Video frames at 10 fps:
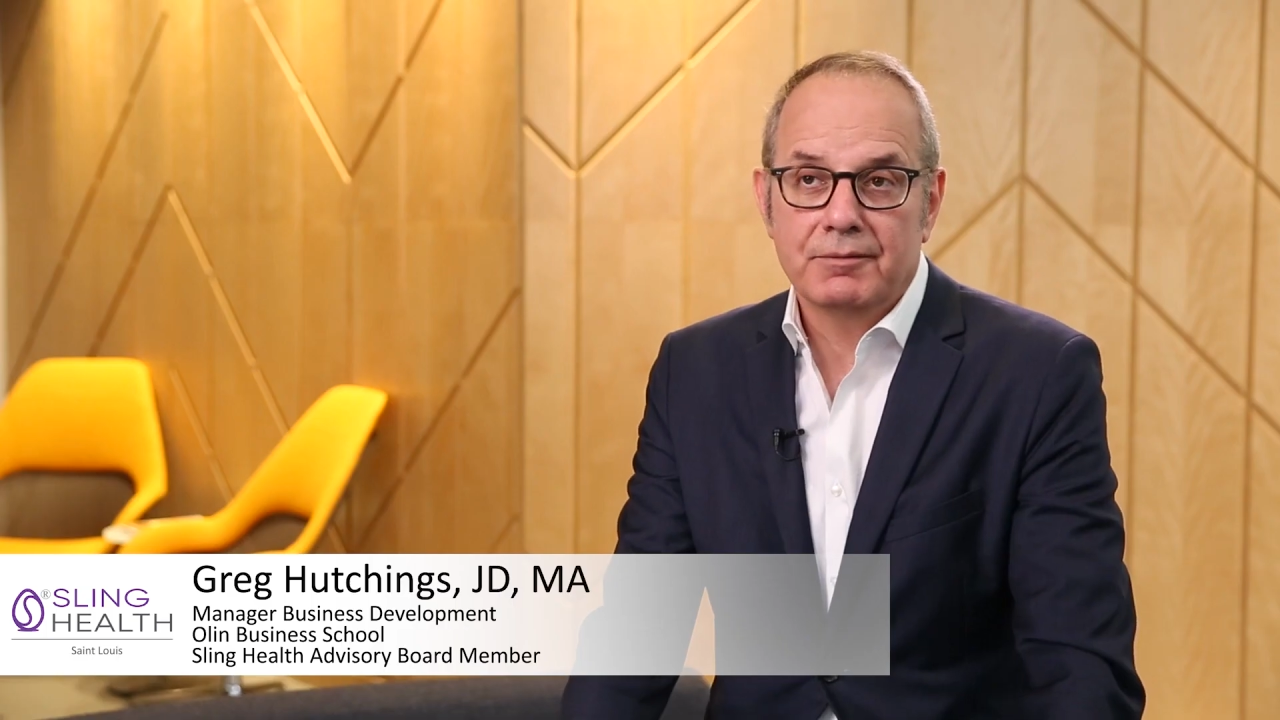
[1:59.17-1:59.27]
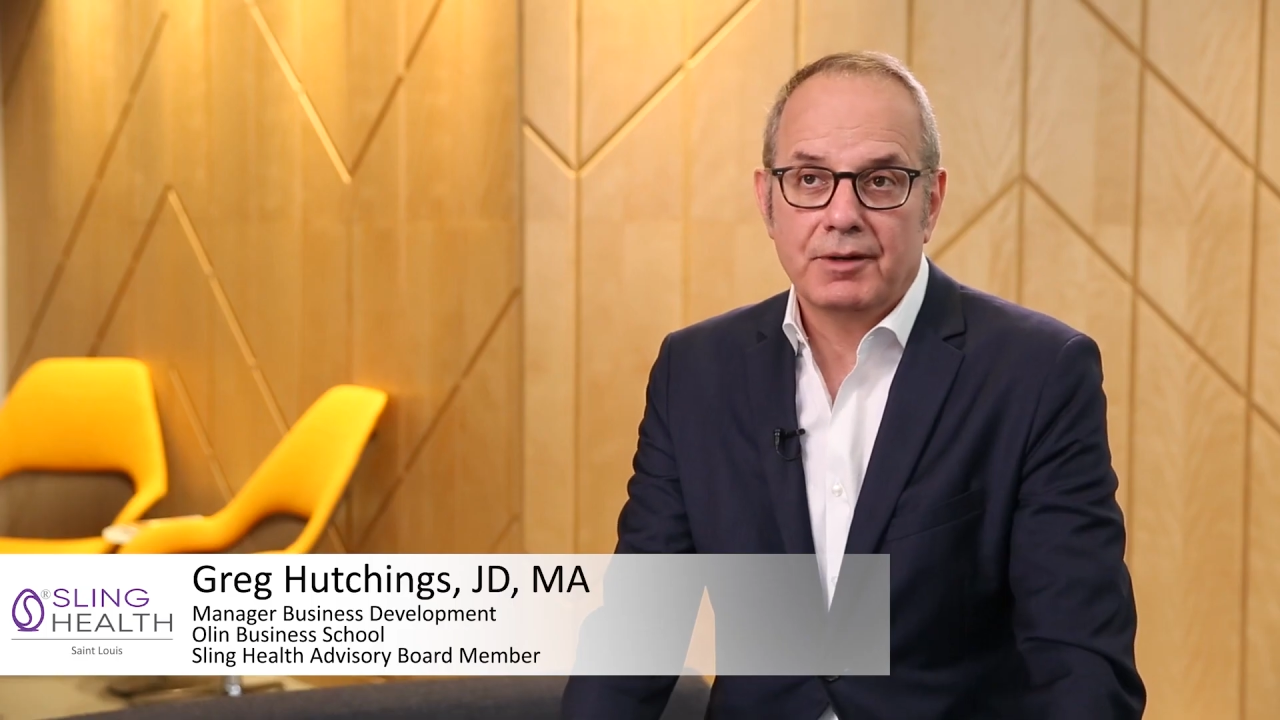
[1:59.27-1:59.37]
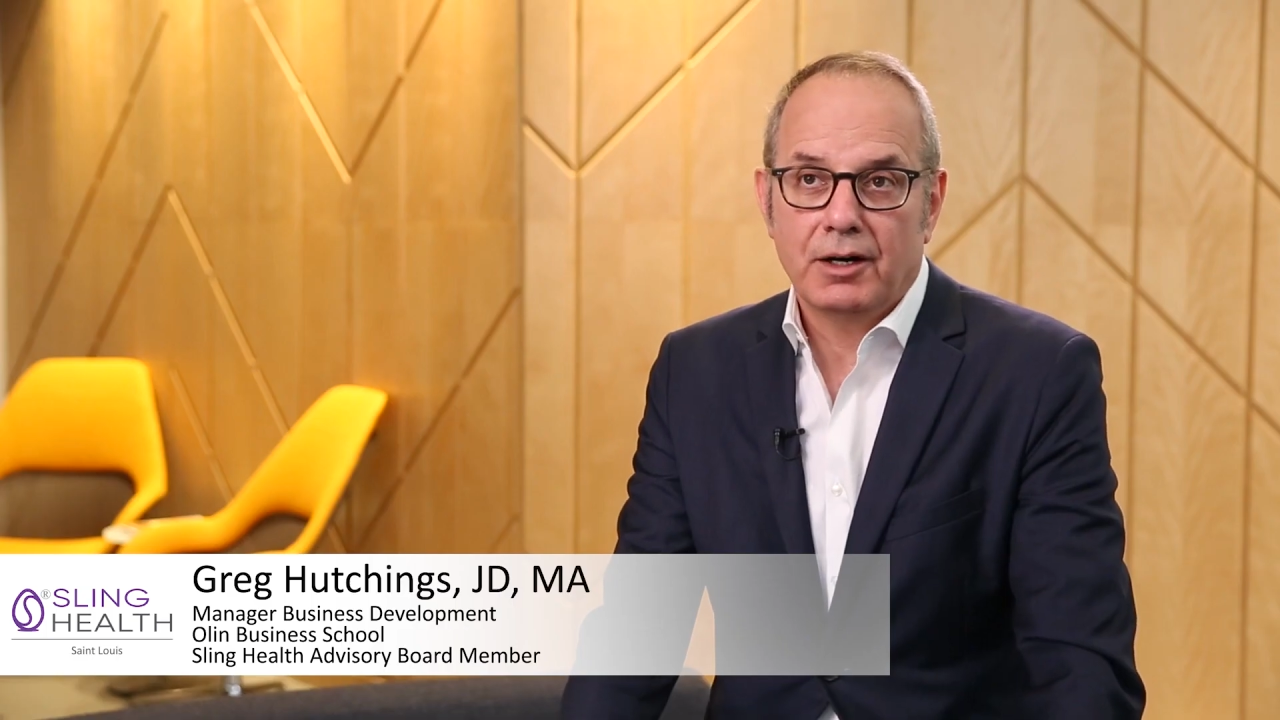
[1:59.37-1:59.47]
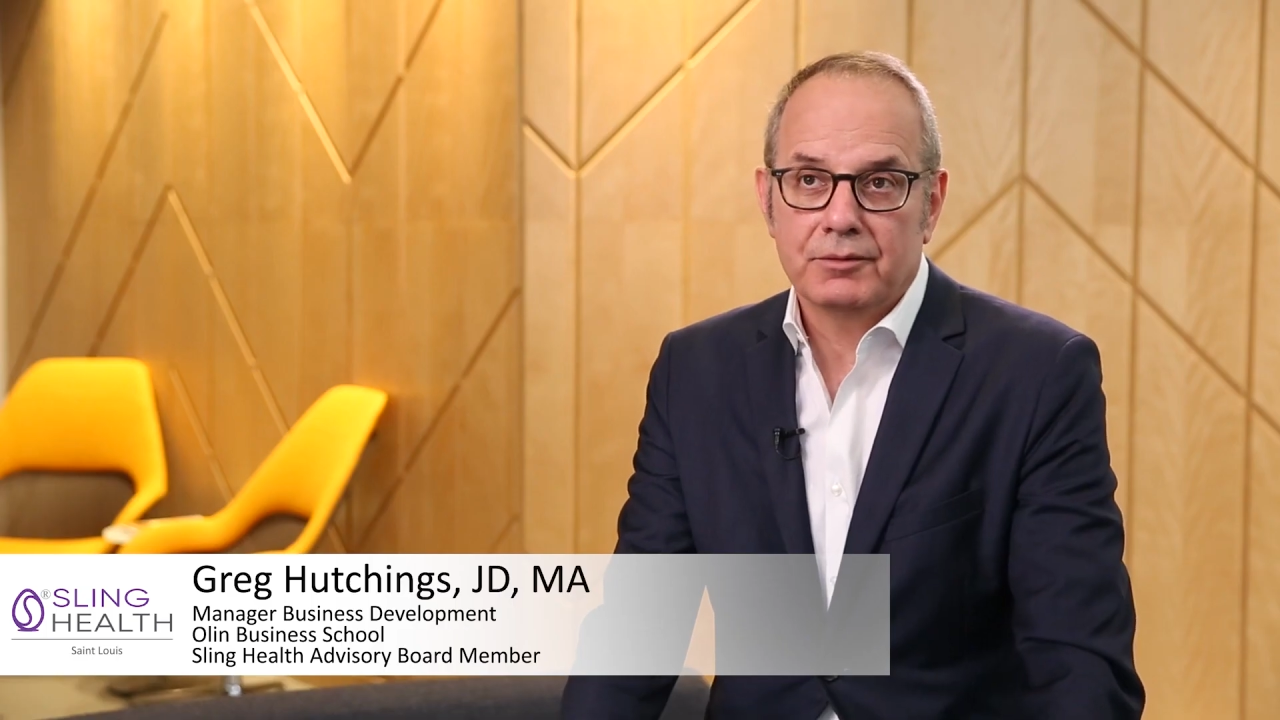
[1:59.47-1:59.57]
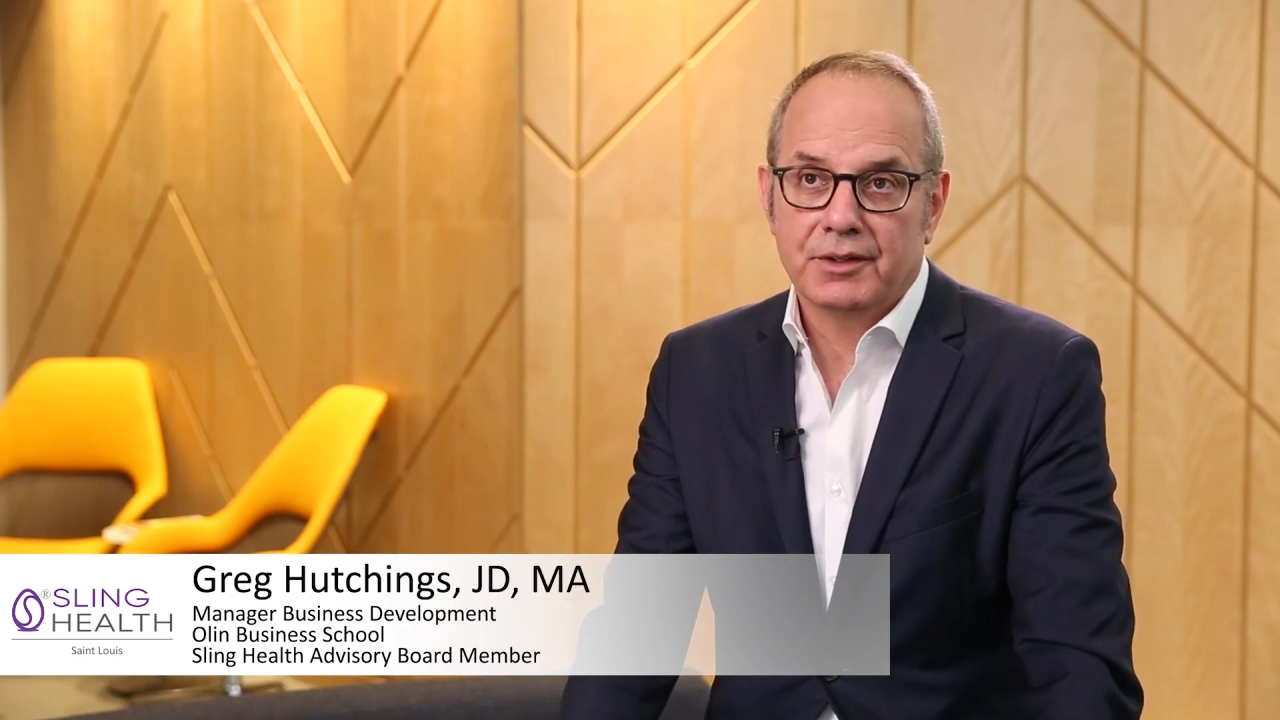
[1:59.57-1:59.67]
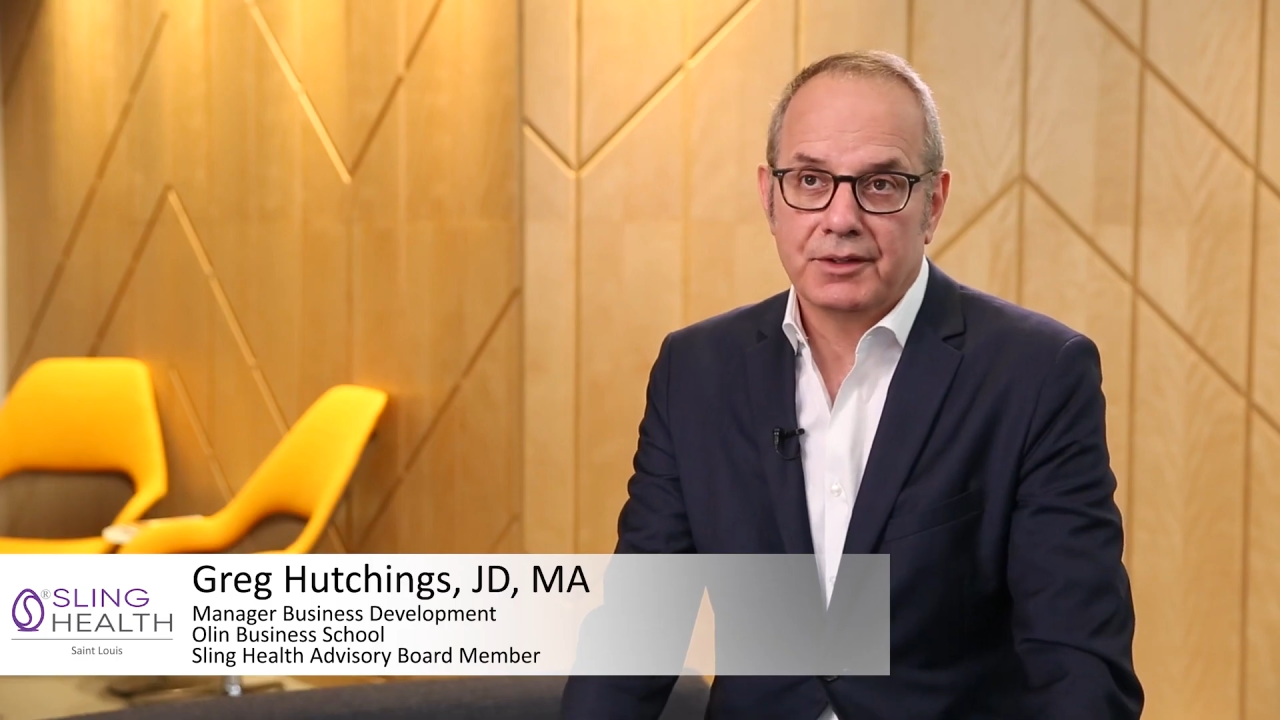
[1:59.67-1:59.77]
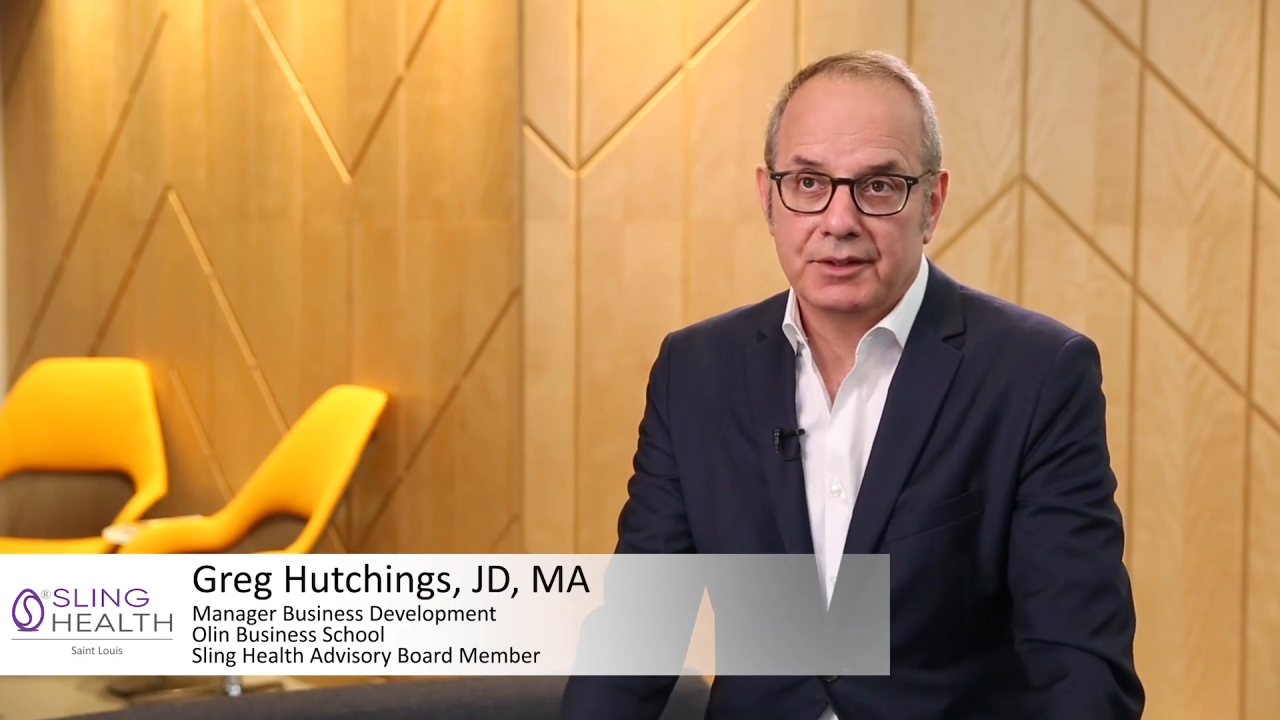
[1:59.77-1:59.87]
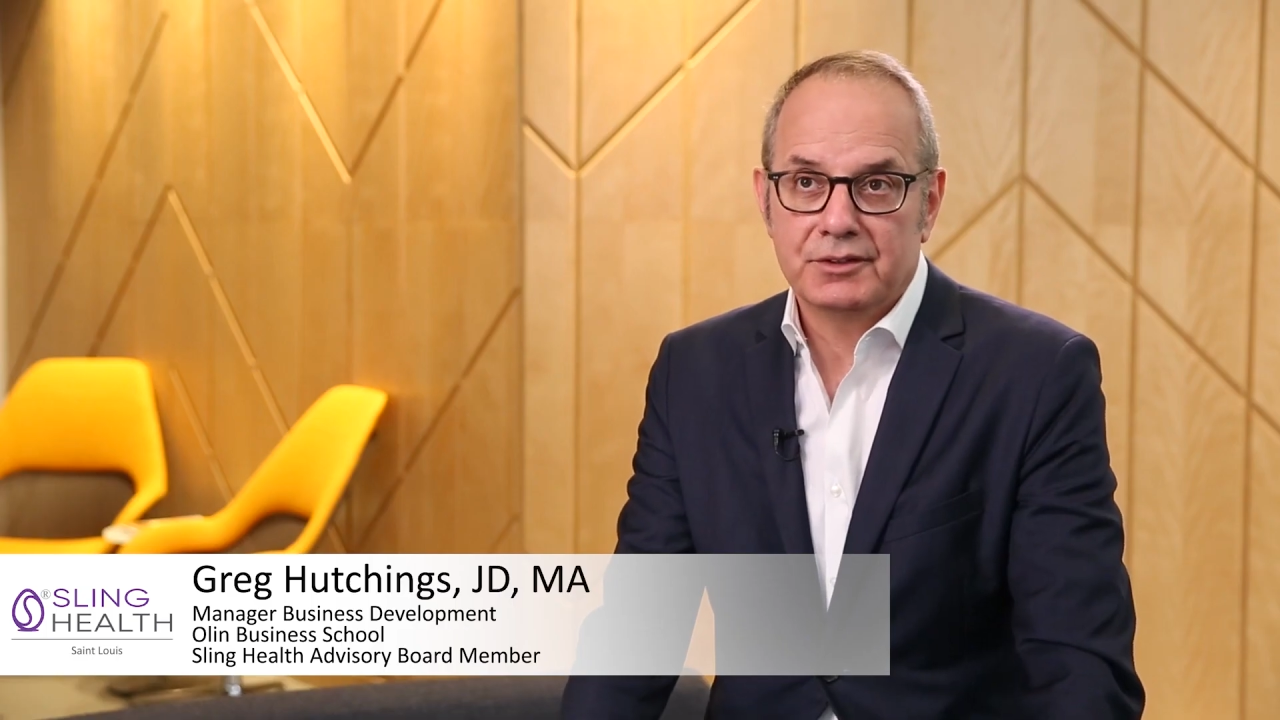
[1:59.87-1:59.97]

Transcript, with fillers: involved in the